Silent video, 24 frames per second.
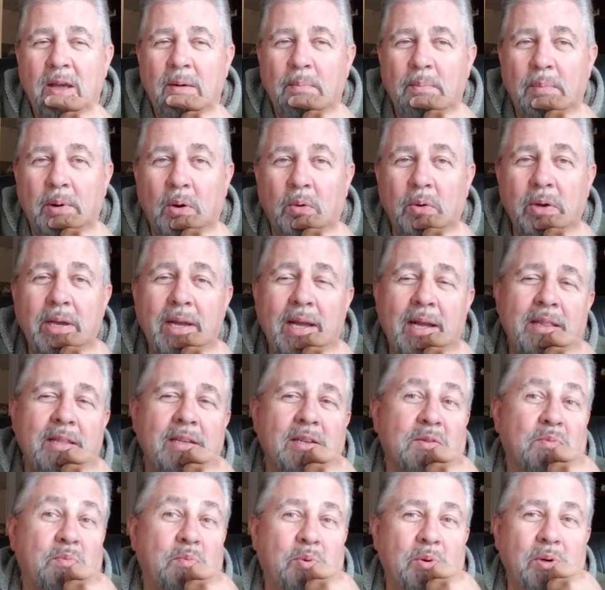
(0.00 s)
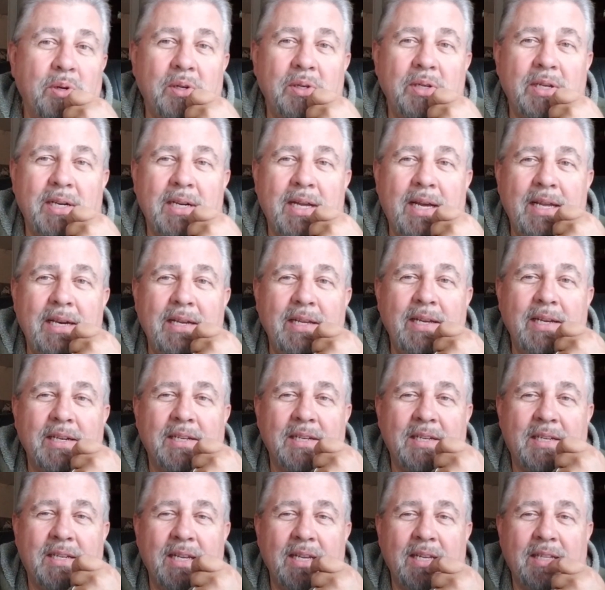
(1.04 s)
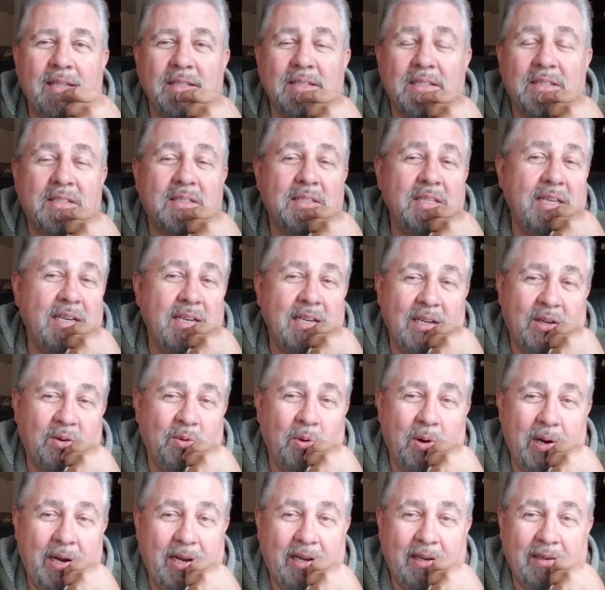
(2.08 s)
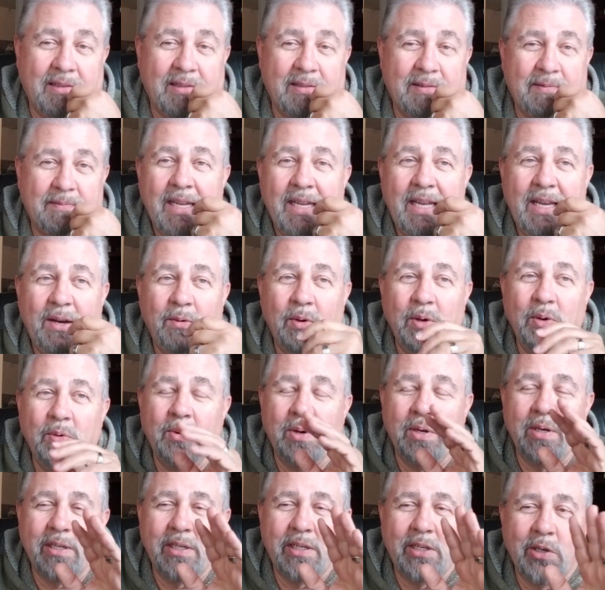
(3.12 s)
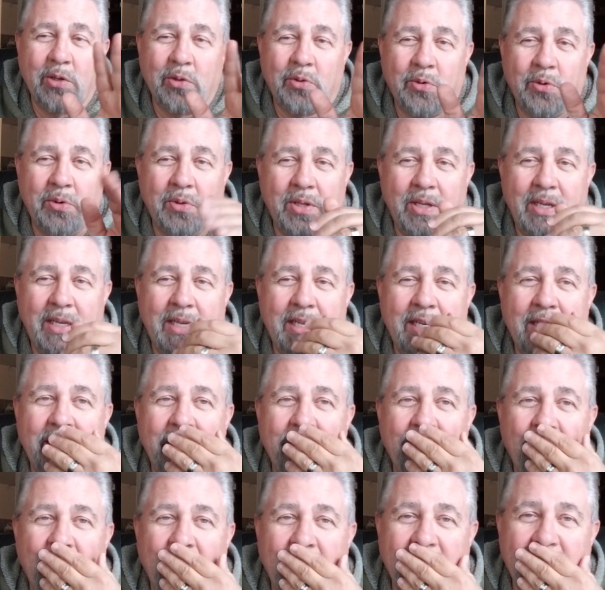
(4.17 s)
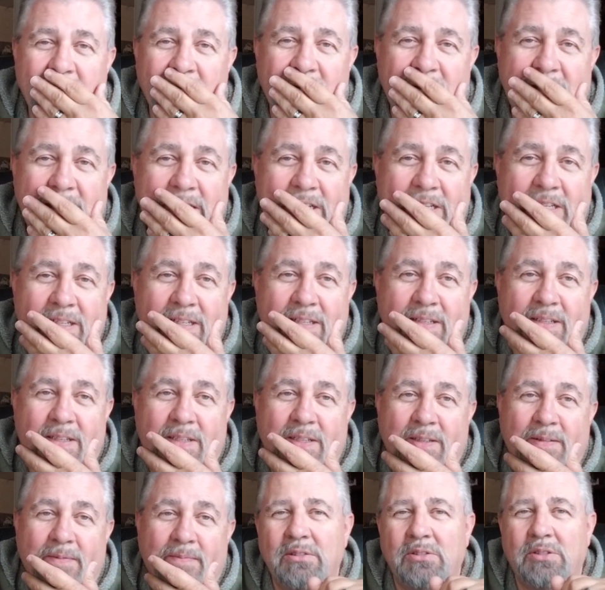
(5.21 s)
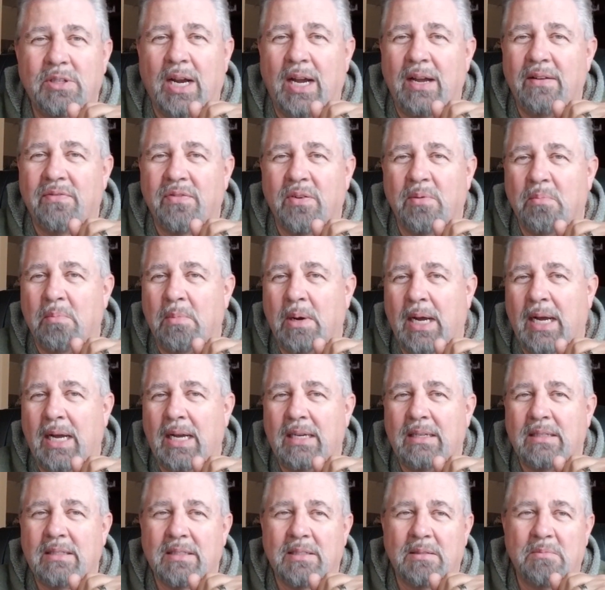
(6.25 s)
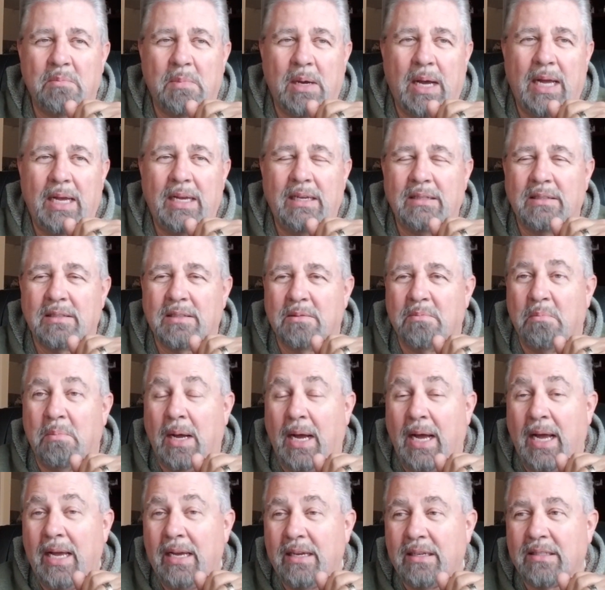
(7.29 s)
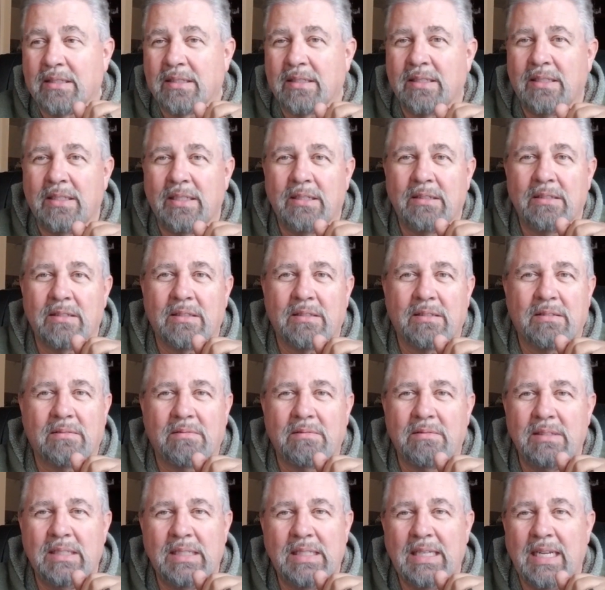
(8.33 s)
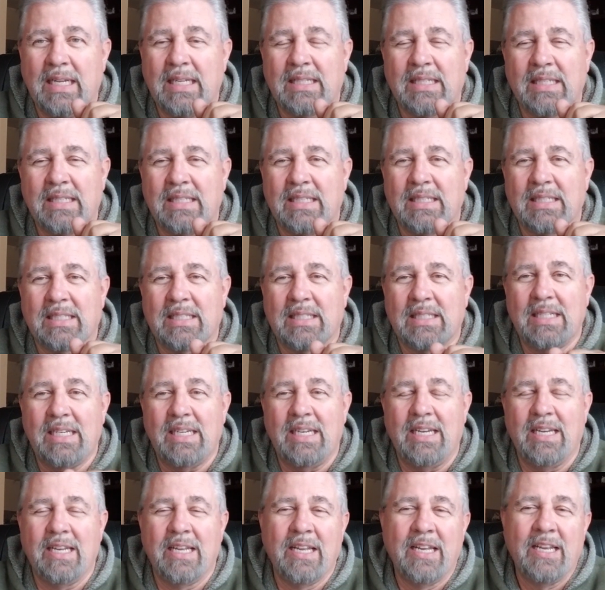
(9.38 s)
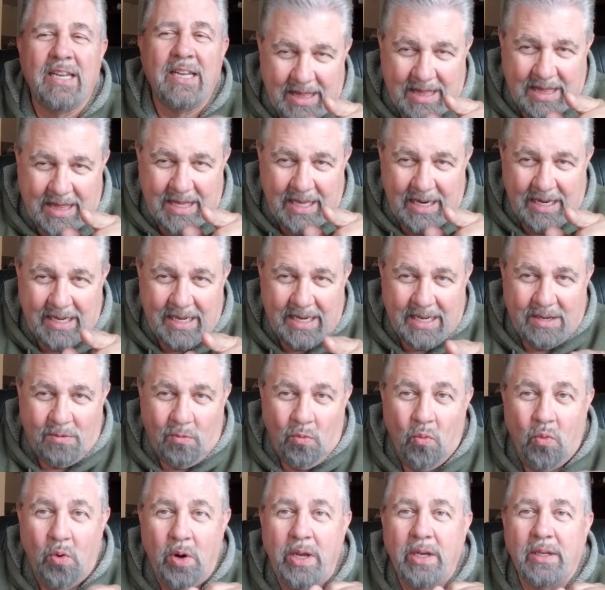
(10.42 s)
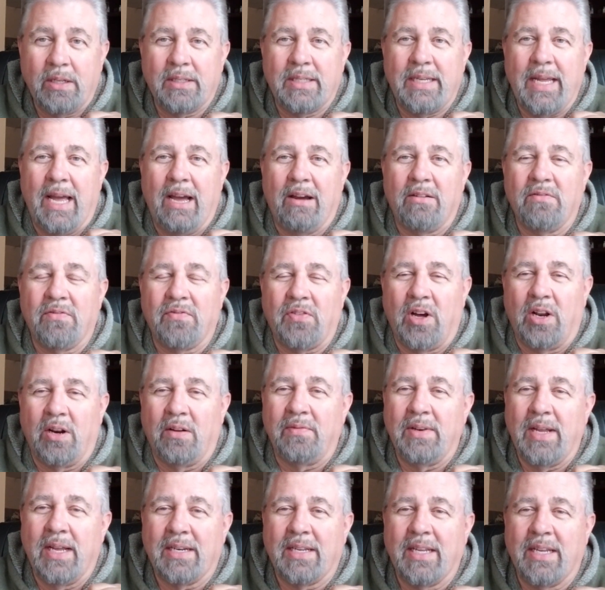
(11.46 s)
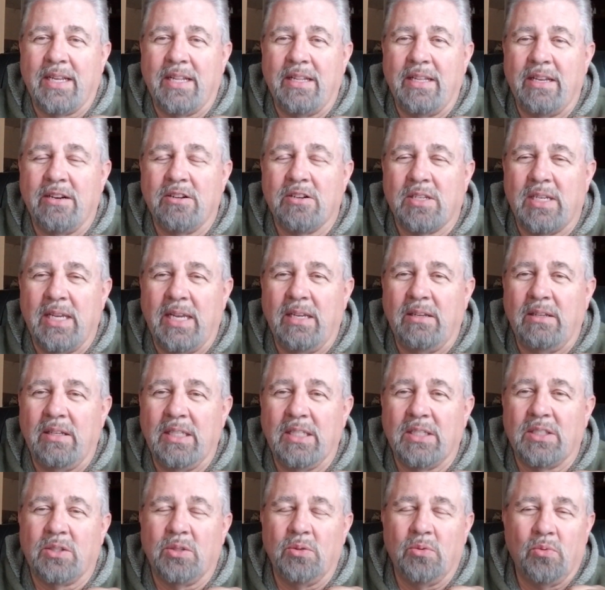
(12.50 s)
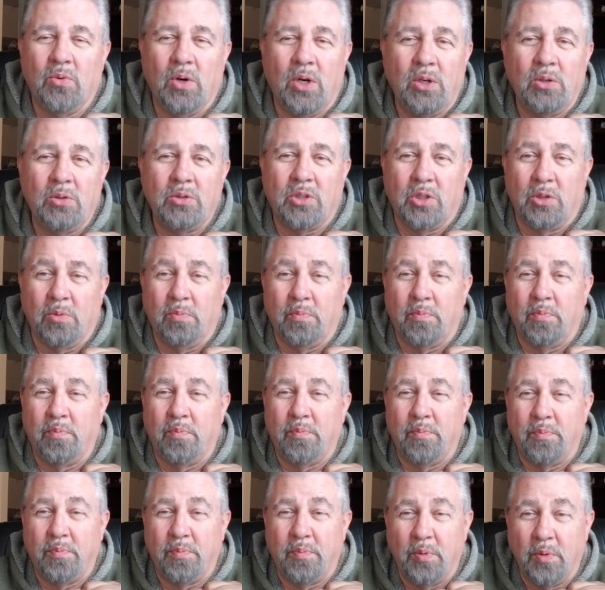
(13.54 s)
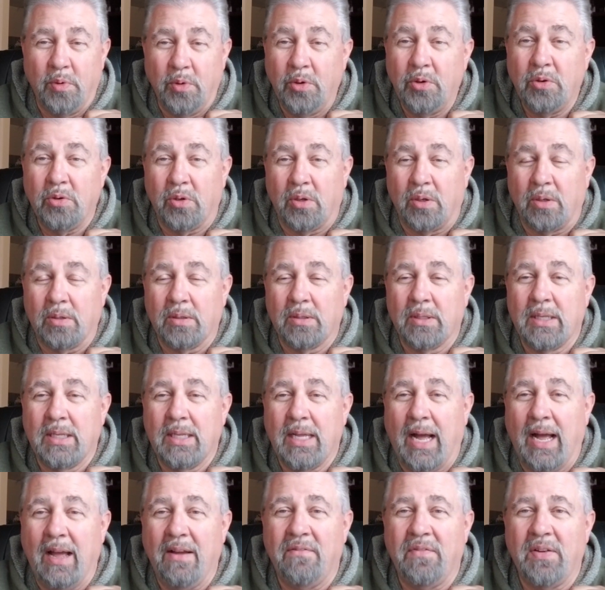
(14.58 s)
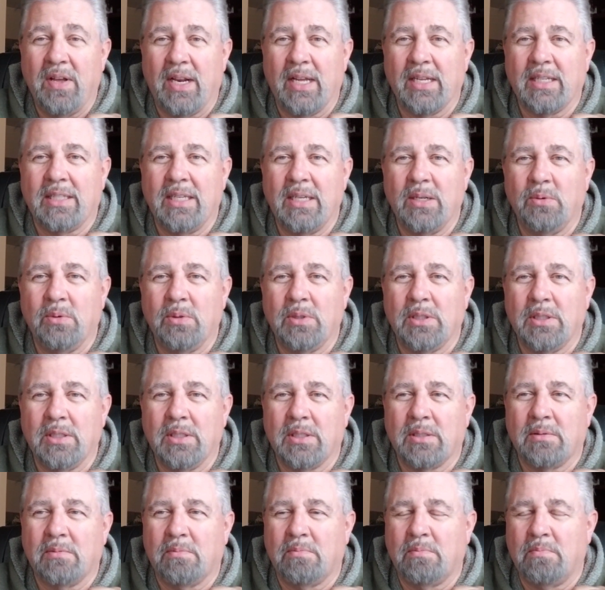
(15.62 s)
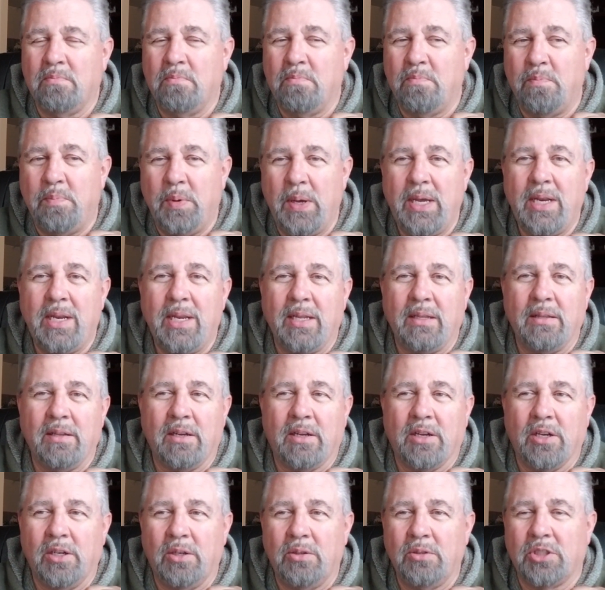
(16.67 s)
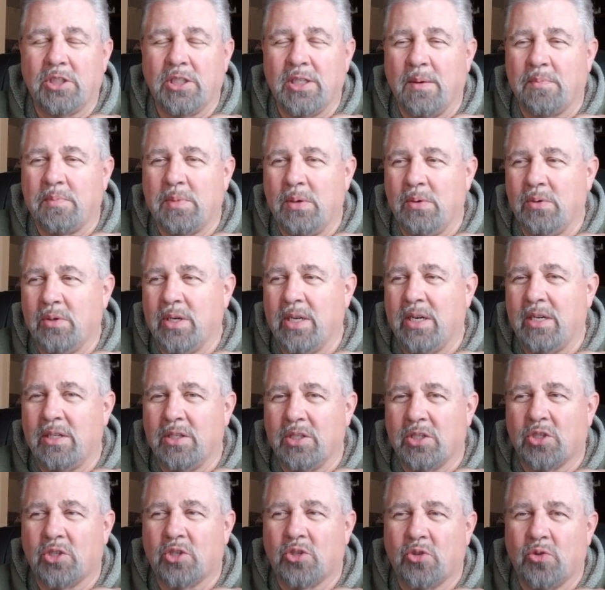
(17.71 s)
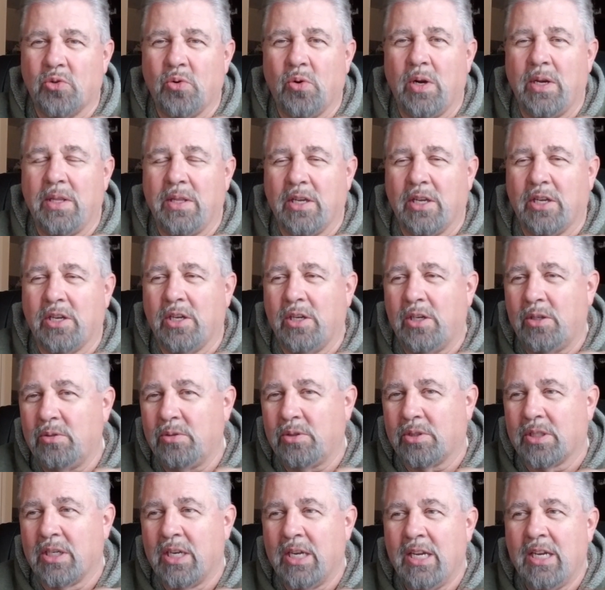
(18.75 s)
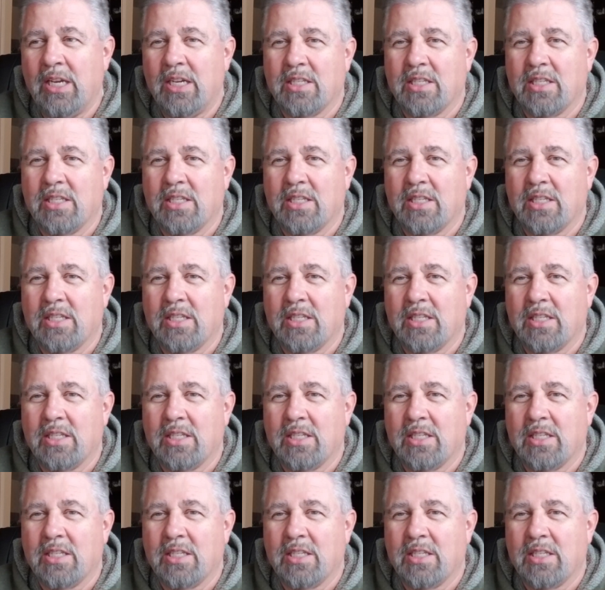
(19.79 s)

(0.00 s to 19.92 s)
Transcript: But we had this brilliant idea to take the Scenic Route. We wanted to go through the Indian reservations, drive for miles and miles and miles, and there's nothing to see. The real downfall of not taking the interstate is the roads are brutal. I felt like they were just beating the coach up. They were going to destroy the coach.